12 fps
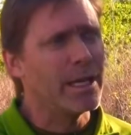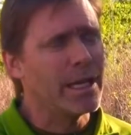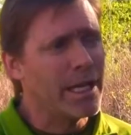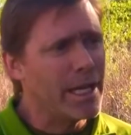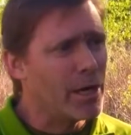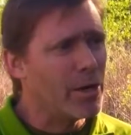
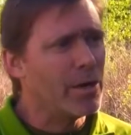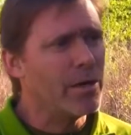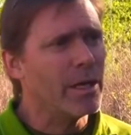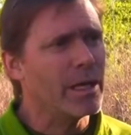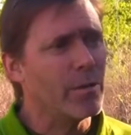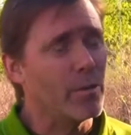
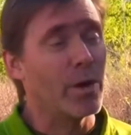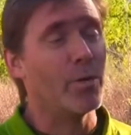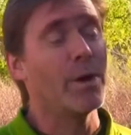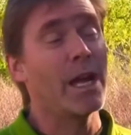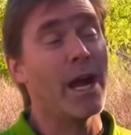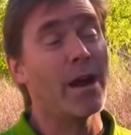Here,
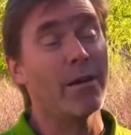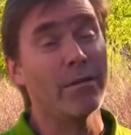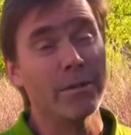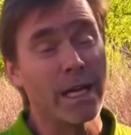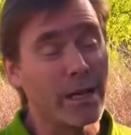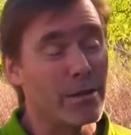where we
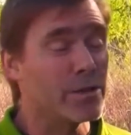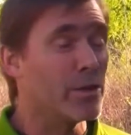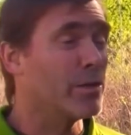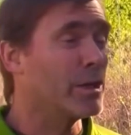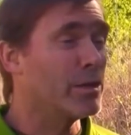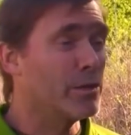are,
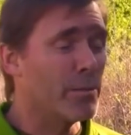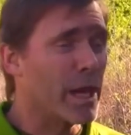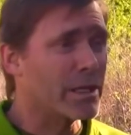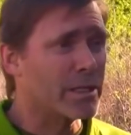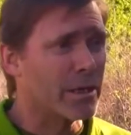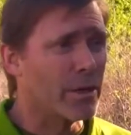Arizona, New
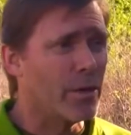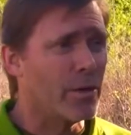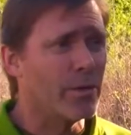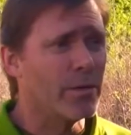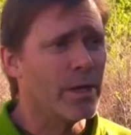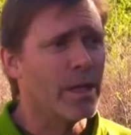
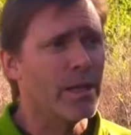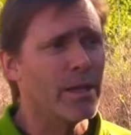Mexico,